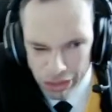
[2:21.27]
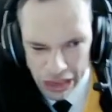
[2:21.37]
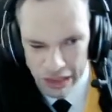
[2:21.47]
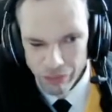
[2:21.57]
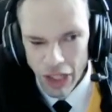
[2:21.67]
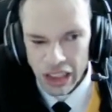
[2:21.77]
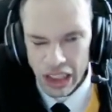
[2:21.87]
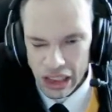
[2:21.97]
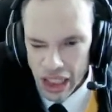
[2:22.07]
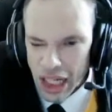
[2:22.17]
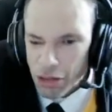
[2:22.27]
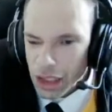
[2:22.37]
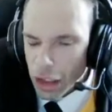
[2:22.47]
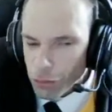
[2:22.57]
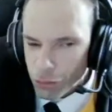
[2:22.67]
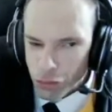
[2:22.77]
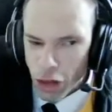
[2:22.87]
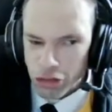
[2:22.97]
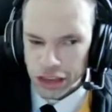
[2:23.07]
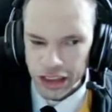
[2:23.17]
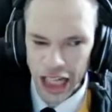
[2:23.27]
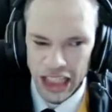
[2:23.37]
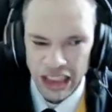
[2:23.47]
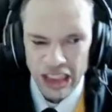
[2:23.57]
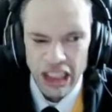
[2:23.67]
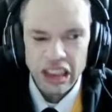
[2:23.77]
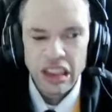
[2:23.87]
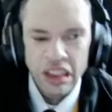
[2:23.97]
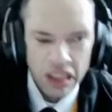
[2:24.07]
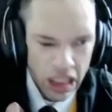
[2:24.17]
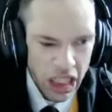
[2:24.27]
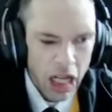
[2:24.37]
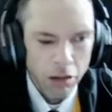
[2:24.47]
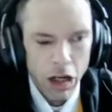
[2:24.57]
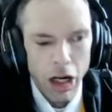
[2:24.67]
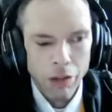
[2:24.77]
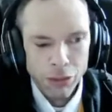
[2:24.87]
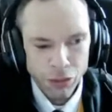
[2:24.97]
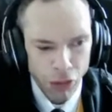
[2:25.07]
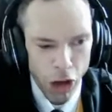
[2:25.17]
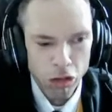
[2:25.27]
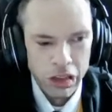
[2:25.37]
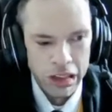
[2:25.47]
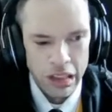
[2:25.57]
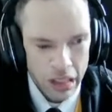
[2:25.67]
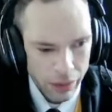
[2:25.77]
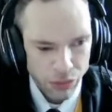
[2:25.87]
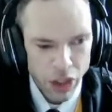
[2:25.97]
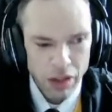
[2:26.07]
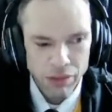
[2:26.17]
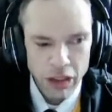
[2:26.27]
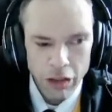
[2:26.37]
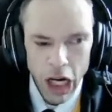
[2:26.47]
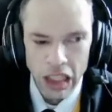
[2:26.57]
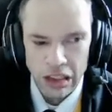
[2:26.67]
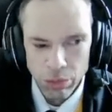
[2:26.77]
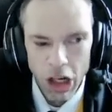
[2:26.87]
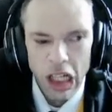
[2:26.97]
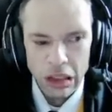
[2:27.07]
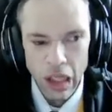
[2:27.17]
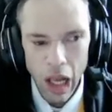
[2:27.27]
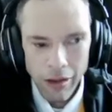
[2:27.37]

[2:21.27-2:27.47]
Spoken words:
this event and how it unfolds naturally and how it unfolds in front of your eyes, right?